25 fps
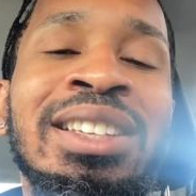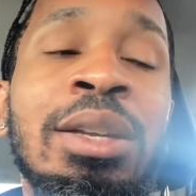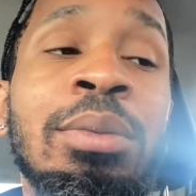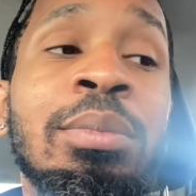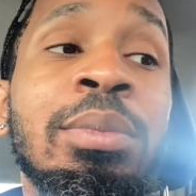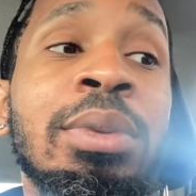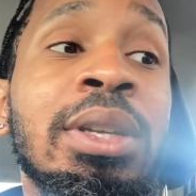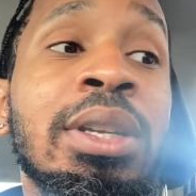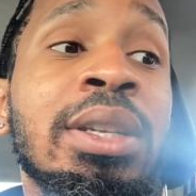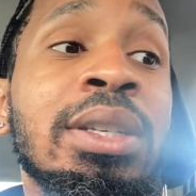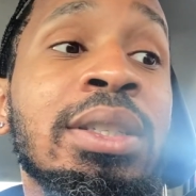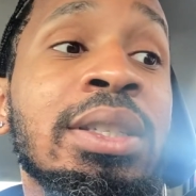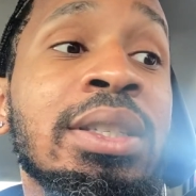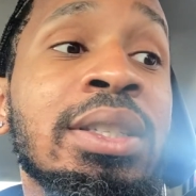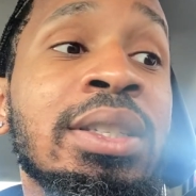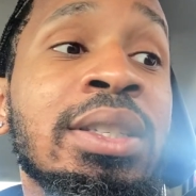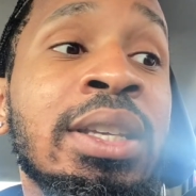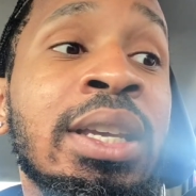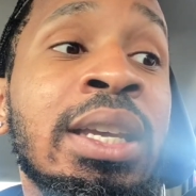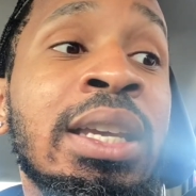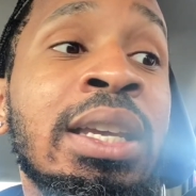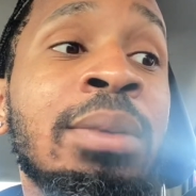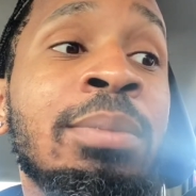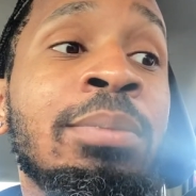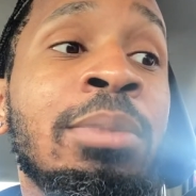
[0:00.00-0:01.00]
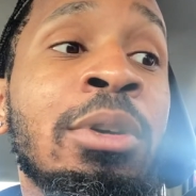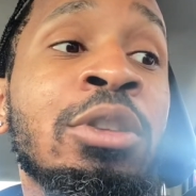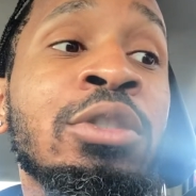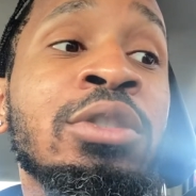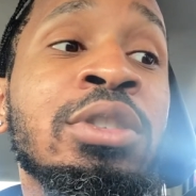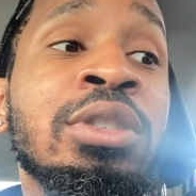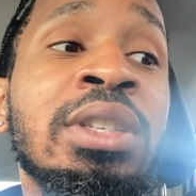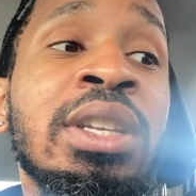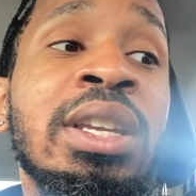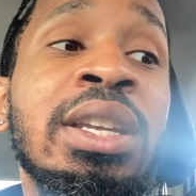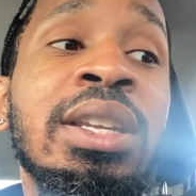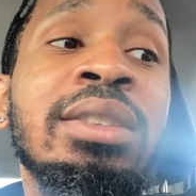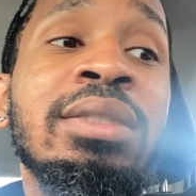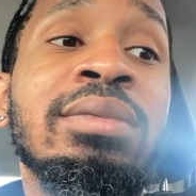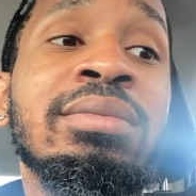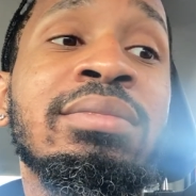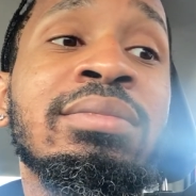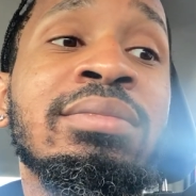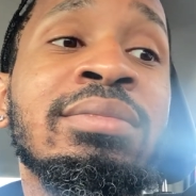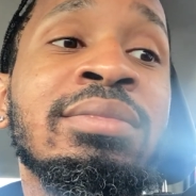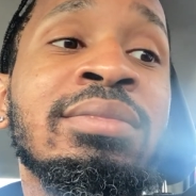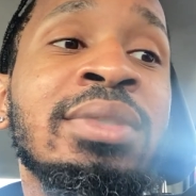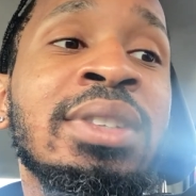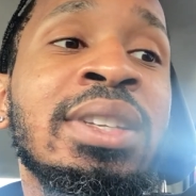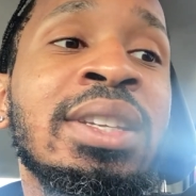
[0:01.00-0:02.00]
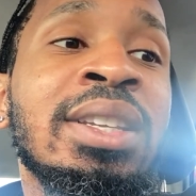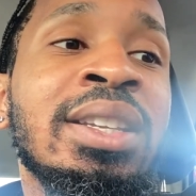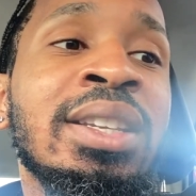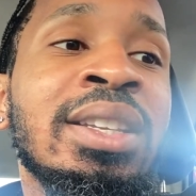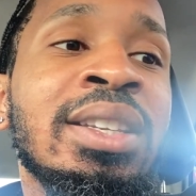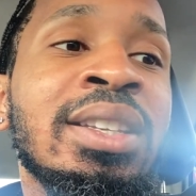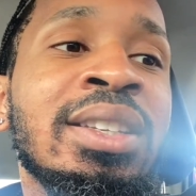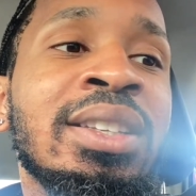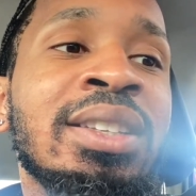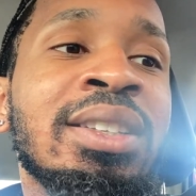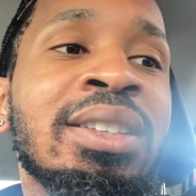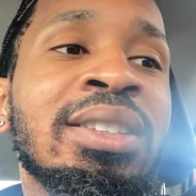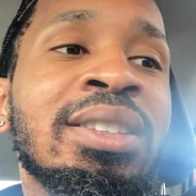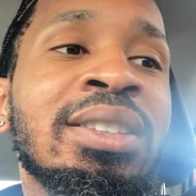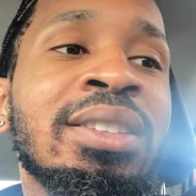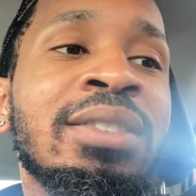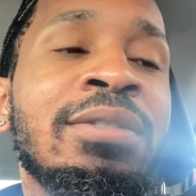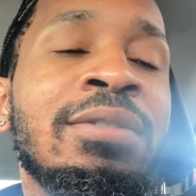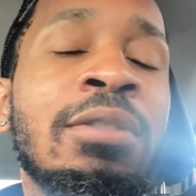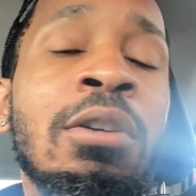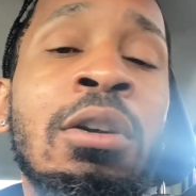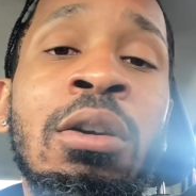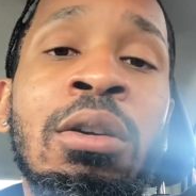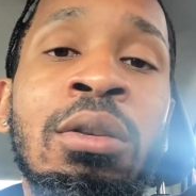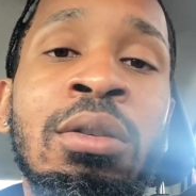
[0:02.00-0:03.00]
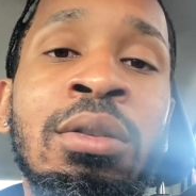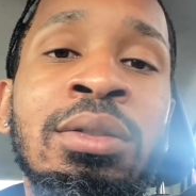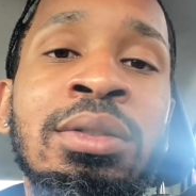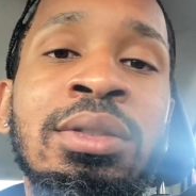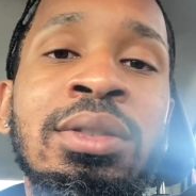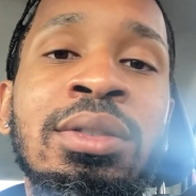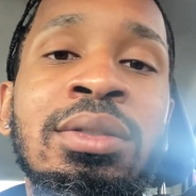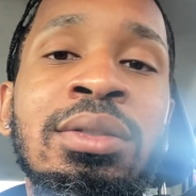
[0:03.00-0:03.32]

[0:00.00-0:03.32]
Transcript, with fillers: Because the same person that falls